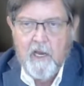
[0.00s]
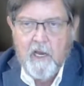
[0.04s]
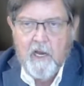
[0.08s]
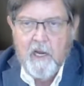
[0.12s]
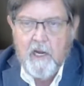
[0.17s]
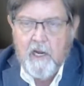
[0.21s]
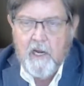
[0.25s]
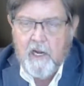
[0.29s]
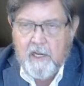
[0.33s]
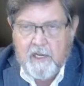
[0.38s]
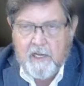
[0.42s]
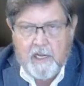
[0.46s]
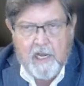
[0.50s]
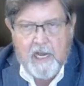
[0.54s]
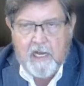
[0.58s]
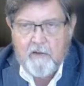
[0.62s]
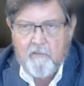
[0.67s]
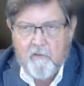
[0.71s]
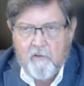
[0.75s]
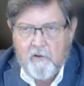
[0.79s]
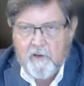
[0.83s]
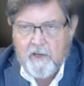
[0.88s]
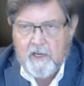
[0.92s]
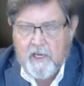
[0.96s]
And it
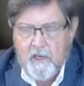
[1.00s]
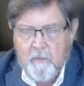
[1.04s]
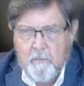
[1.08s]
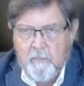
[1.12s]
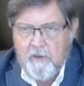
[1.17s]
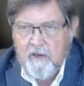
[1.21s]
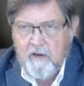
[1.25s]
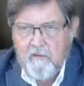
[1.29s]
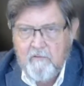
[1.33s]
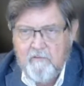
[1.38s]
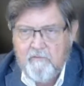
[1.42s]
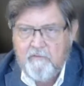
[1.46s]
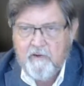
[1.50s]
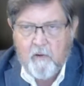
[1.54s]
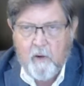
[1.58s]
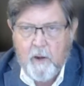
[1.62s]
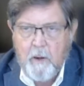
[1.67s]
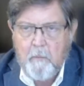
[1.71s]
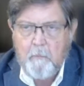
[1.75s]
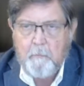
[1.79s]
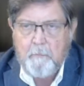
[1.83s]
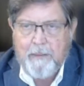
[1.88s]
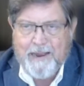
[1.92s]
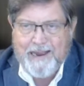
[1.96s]
actually can be a
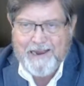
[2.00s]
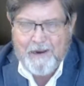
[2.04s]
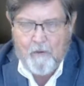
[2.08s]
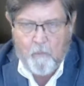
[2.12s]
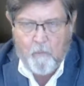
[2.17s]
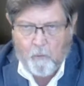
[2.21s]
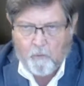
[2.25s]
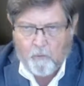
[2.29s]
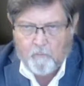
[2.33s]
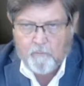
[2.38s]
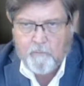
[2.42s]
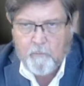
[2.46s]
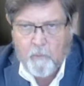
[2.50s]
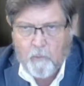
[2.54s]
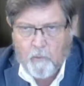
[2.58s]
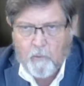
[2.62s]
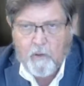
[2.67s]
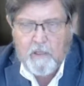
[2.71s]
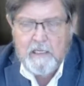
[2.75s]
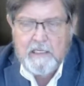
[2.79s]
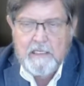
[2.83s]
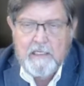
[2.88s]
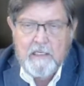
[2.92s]
very powerful